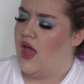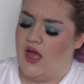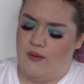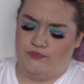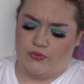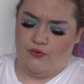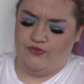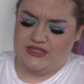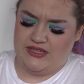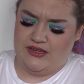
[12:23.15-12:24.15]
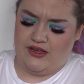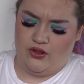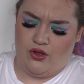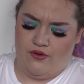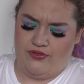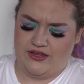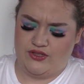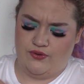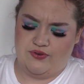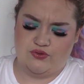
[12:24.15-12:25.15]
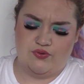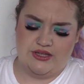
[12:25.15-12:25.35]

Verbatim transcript: um, obviously a lot of their stuff is